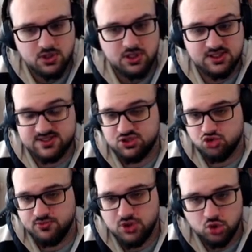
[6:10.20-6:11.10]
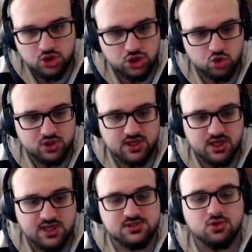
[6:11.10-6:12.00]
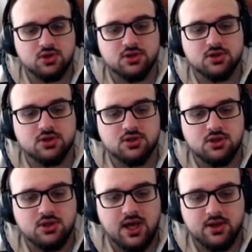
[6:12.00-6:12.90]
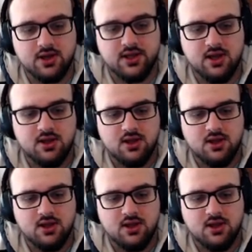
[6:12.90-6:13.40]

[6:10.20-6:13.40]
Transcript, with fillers: It's extremely good into the Azir uh, Irelia,